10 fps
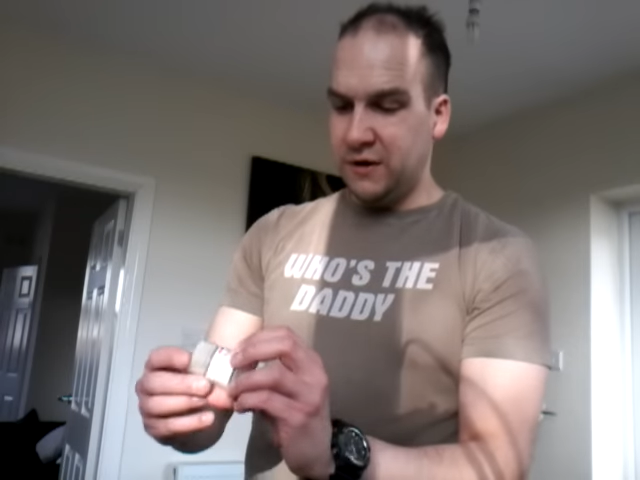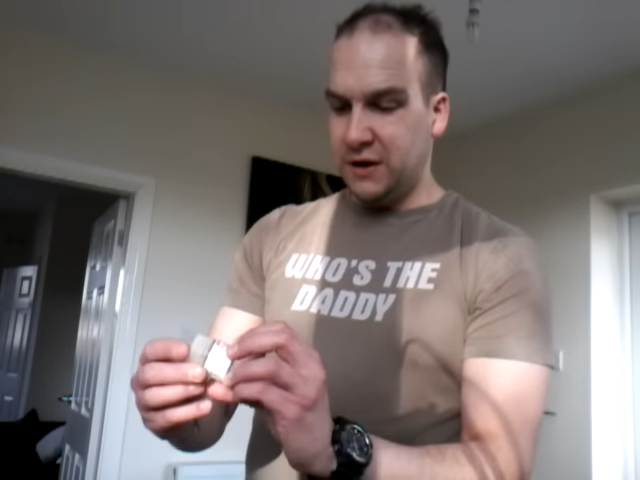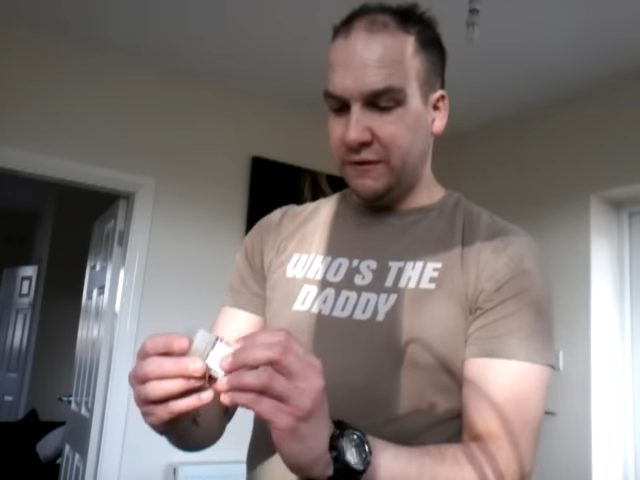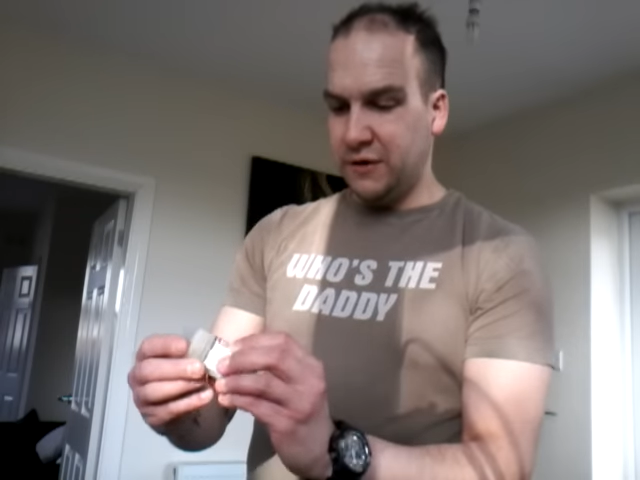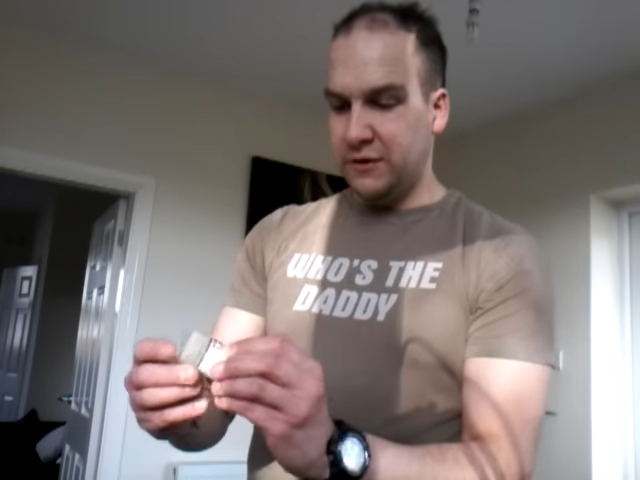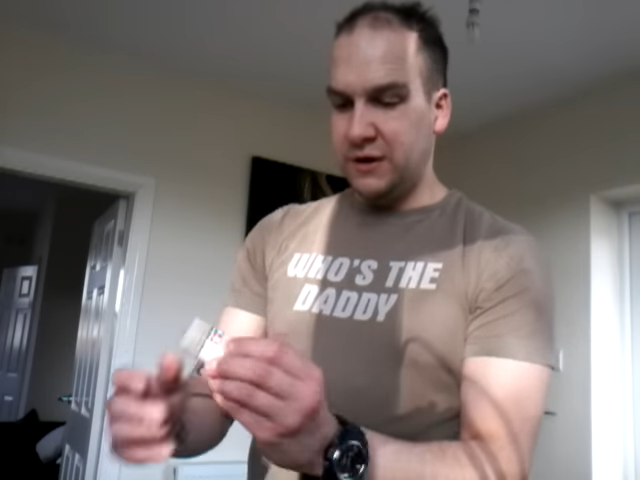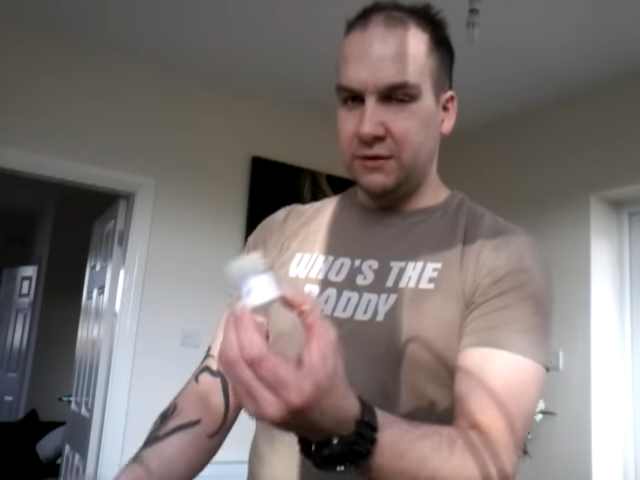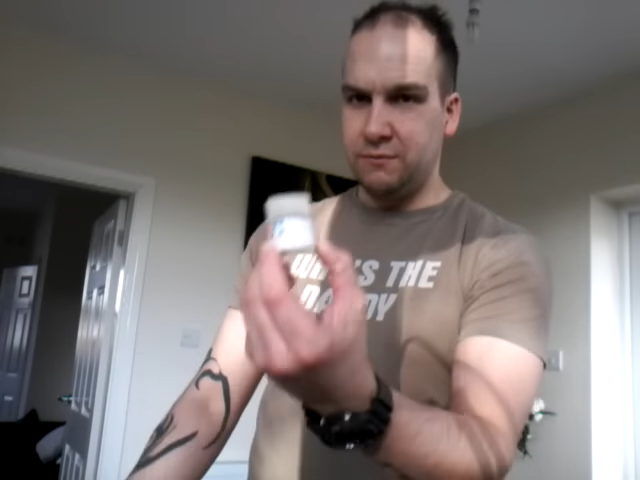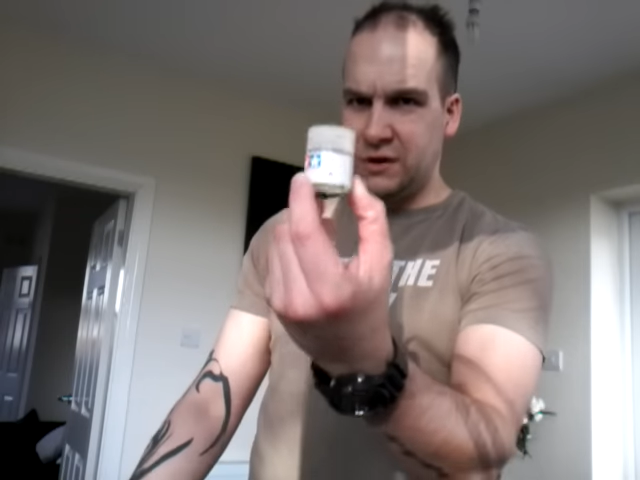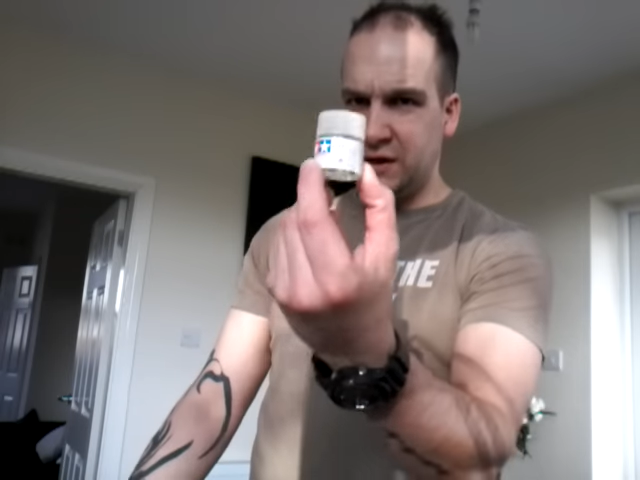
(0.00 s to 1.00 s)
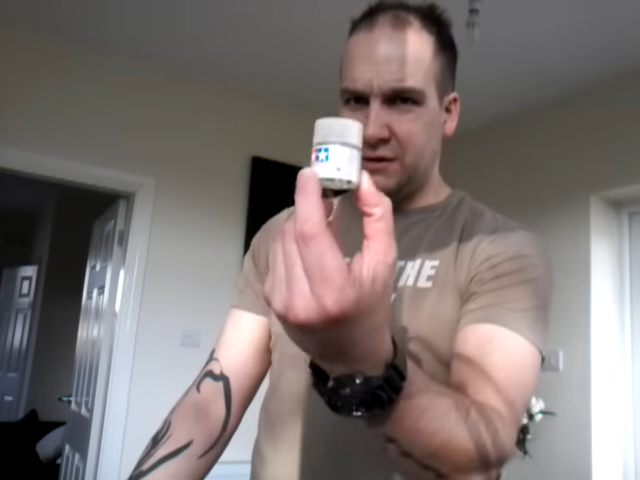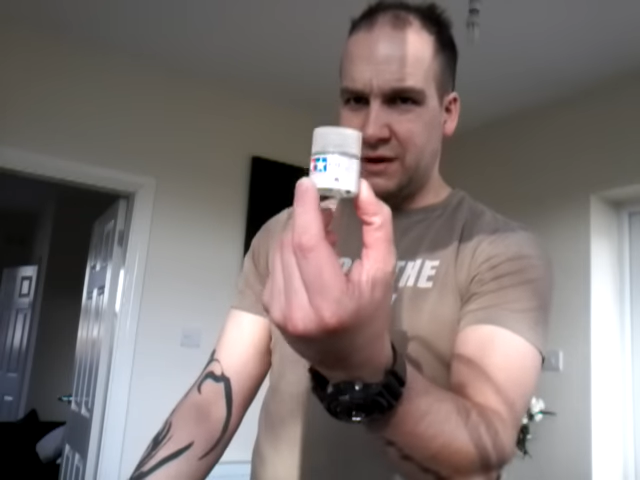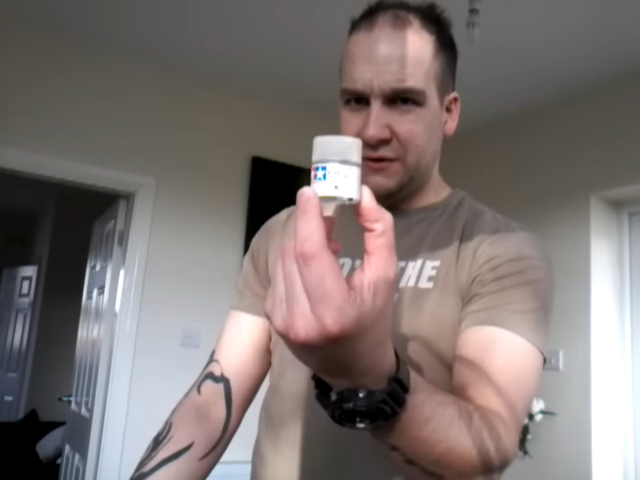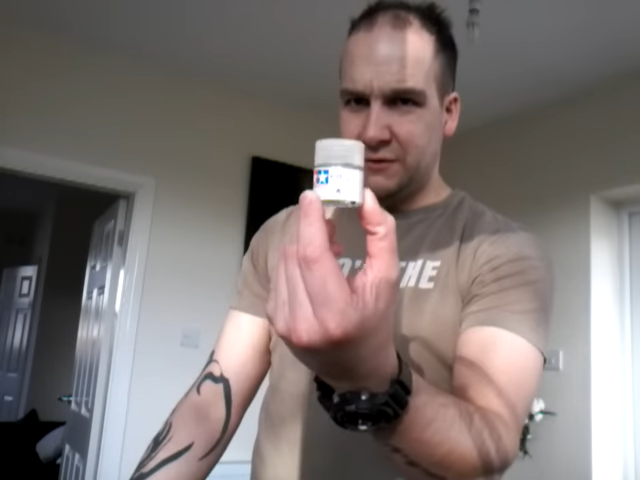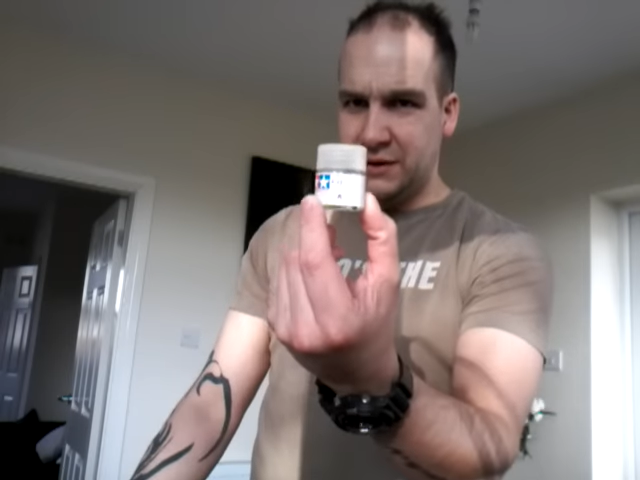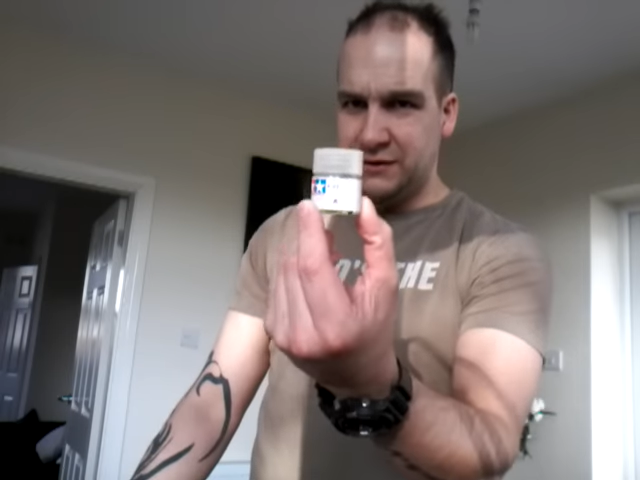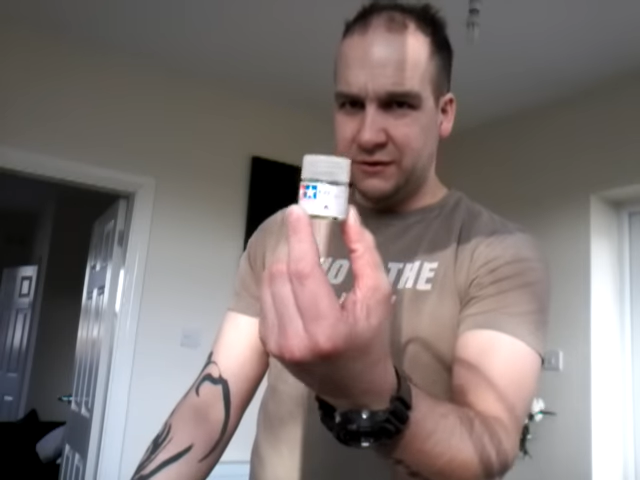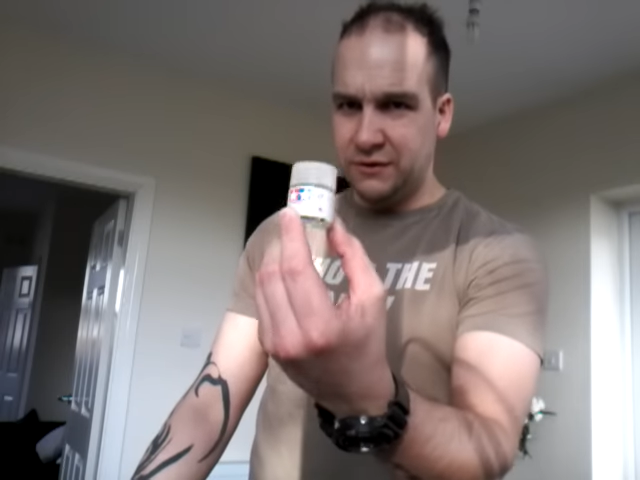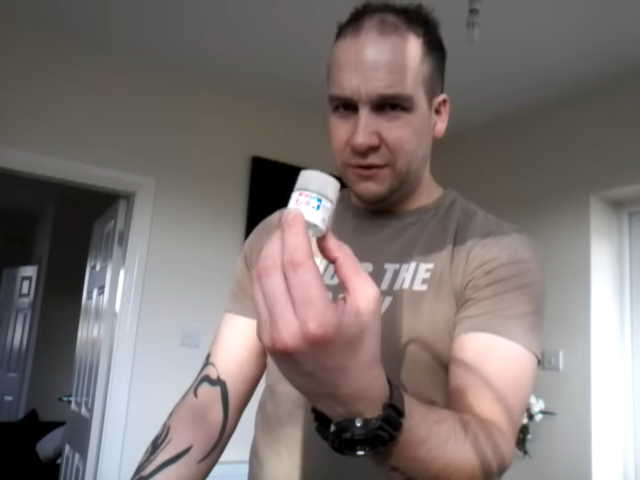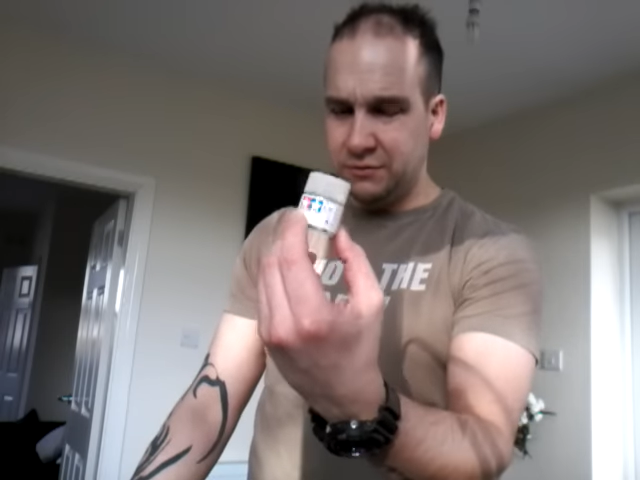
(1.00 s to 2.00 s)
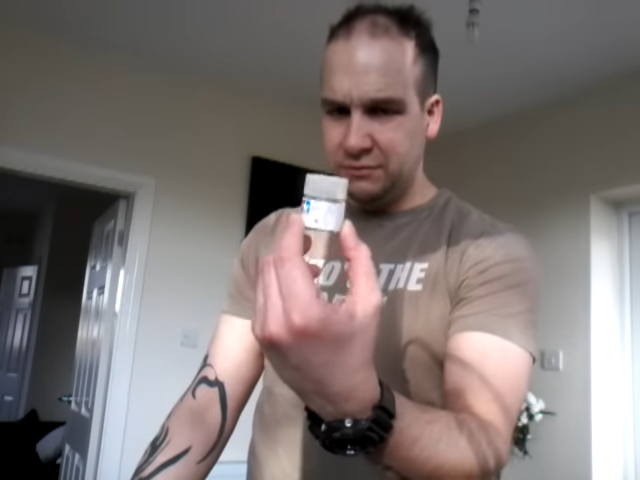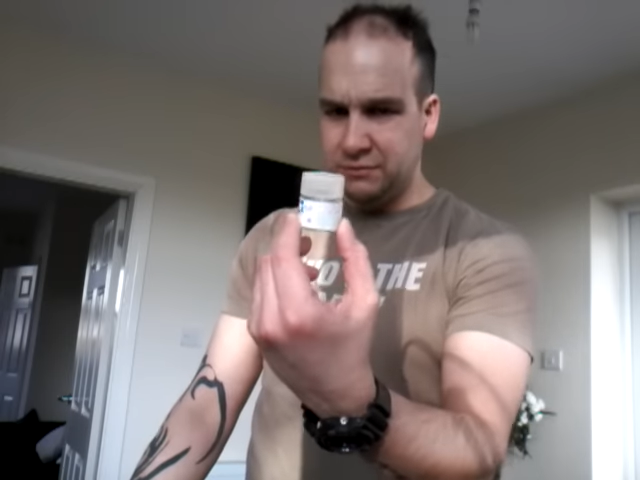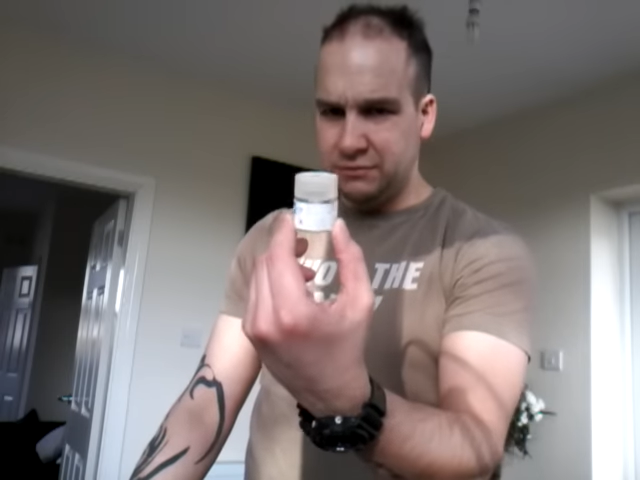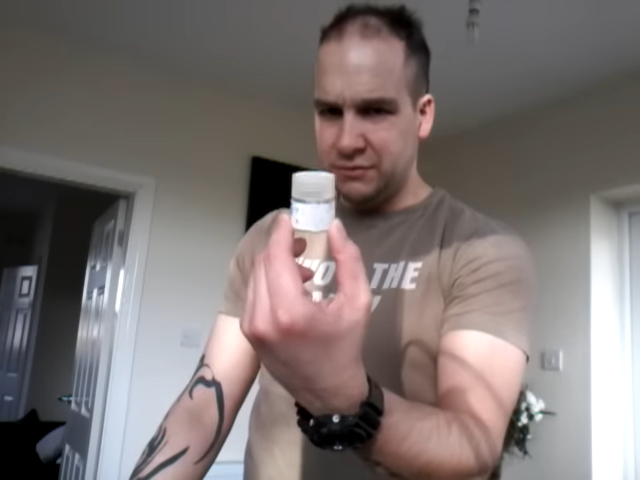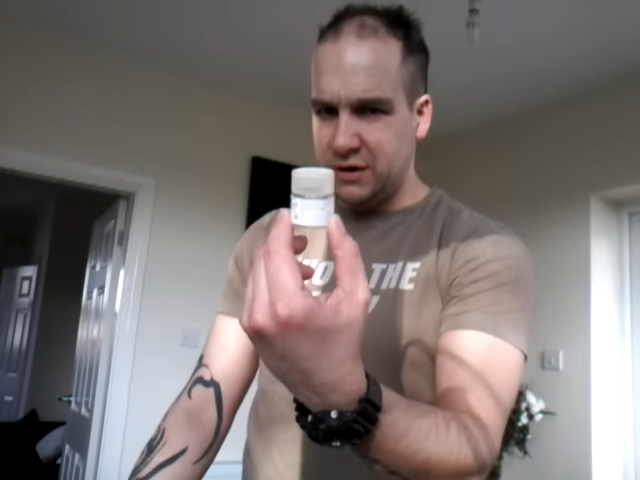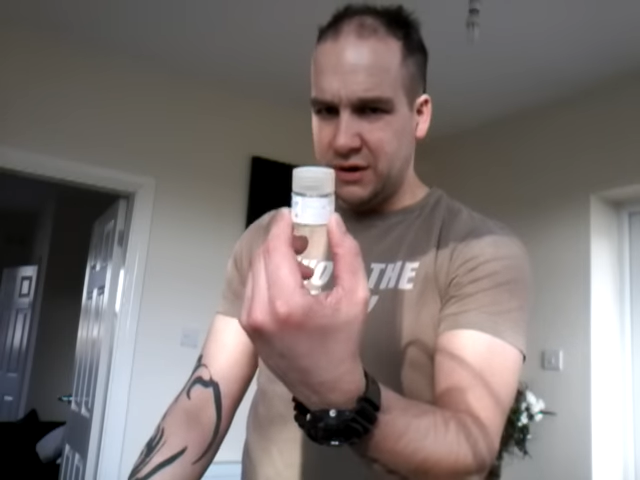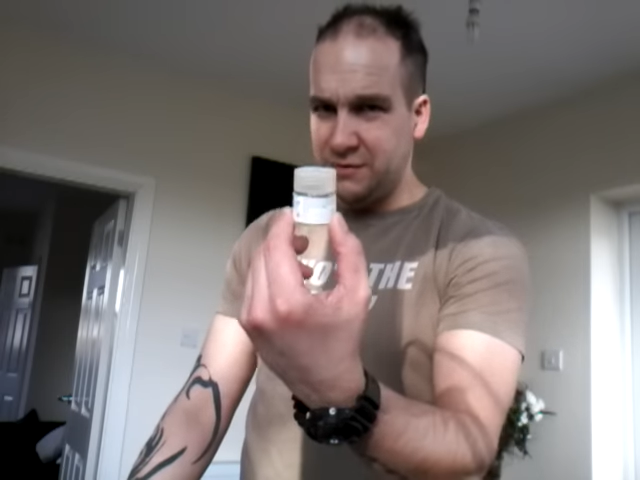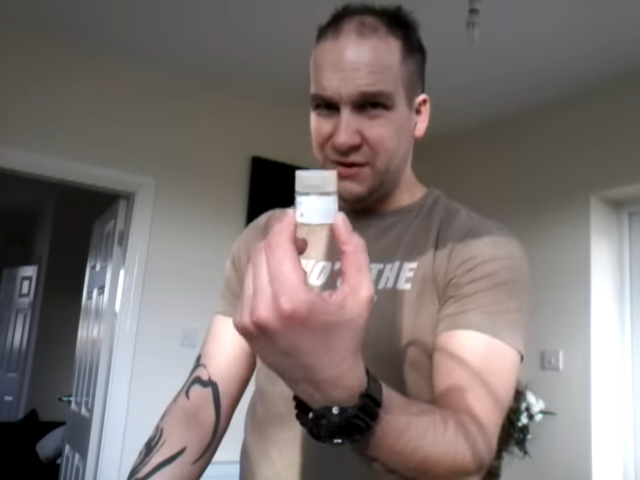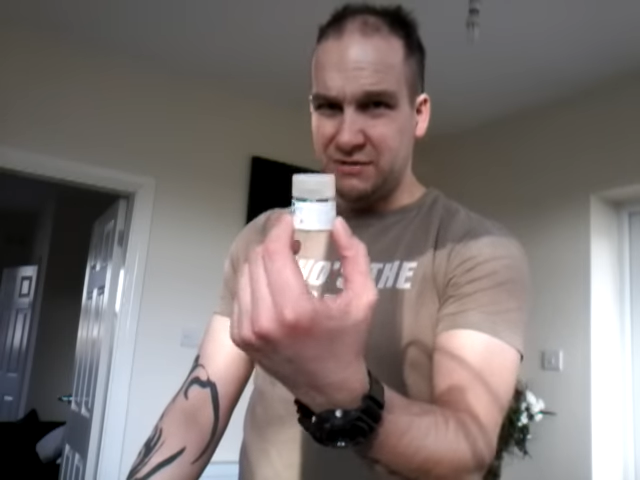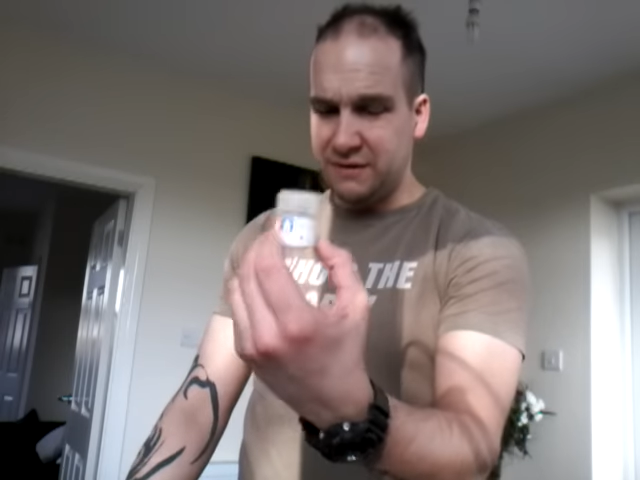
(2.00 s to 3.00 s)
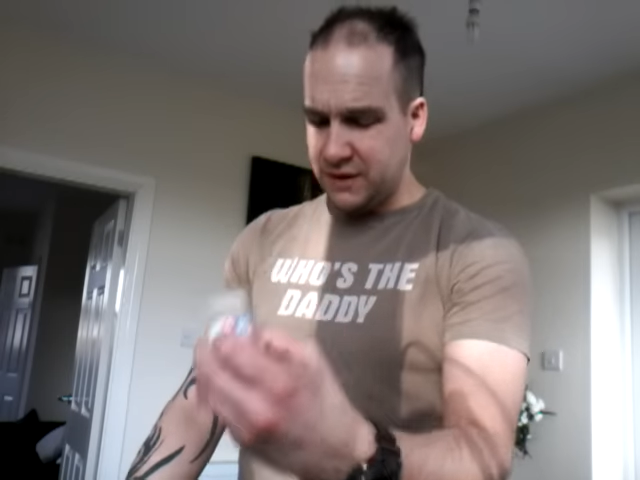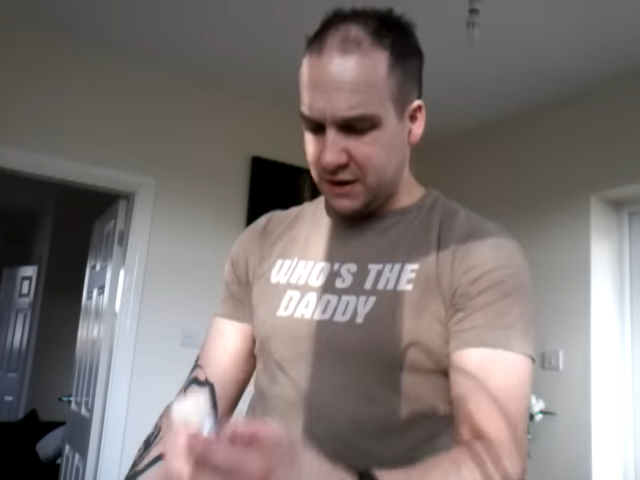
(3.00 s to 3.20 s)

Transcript: I've got the clear X22 You've got to have